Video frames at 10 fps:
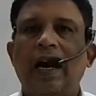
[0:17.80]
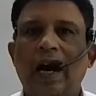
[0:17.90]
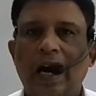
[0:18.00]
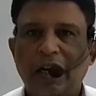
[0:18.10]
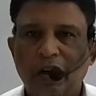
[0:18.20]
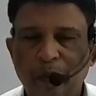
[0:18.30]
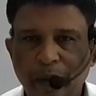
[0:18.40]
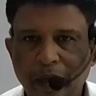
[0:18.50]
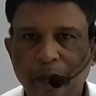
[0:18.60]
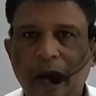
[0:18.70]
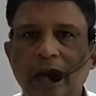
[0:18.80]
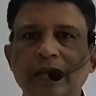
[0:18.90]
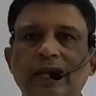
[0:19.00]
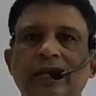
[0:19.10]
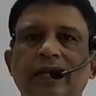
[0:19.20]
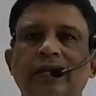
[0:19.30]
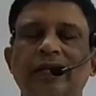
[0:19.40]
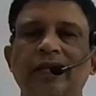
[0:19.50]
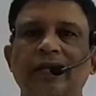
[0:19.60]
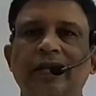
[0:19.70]
atomic
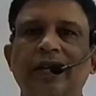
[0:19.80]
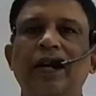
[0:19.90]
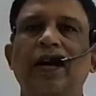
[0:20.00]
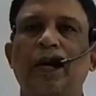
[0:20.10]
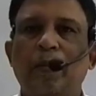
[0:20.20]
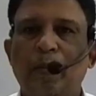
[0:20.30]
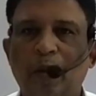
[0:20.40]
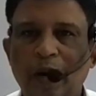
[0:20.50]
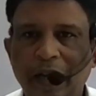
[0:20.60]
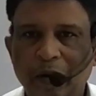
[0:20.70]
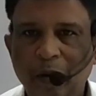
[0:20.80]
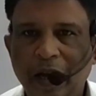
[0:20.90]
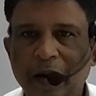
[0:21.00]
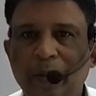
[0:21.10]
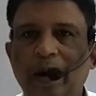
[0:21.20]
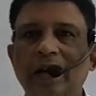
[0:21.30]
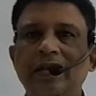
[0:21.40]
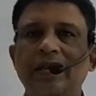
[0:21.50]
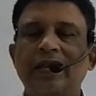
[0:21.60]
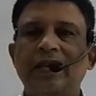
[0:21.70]
mass, molecular
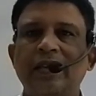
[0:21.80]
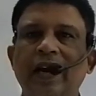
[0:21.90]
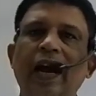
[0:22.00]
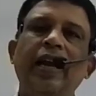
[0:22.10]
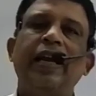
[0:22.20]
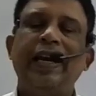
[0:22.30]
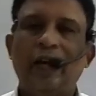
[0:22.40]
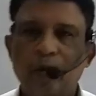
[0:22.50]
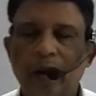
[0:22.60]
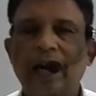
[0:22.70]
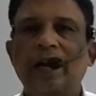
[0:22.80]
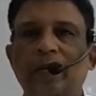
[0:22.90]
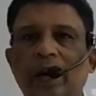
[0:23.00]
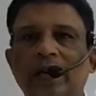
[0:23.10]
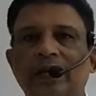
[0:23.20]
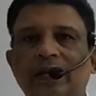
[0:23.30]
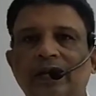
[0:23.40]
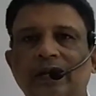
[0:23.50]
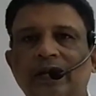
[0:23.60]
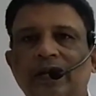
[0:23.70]
mass, and equivalent
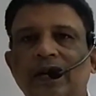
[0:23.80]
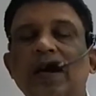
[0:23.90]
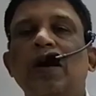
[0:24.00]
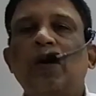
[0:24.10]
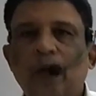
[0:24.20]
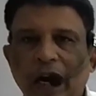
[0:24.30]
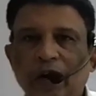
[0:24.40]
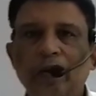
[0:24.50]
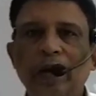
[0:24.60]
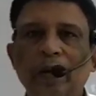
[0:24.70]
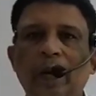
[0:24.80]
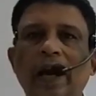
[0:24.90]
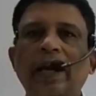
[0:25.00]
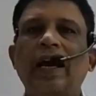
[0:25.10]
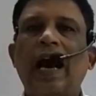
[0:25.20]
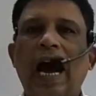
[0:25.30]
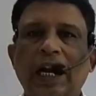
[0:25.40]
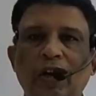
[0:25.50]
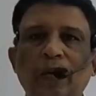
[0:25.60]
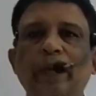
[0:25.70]
mass. What do we mean by
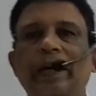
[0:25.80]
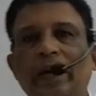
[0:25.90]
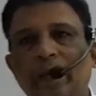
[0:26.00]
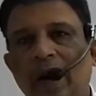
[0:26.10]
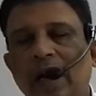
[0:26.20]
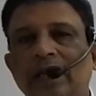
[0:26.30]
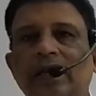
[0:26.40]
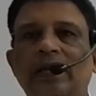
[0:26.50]
atomic mass?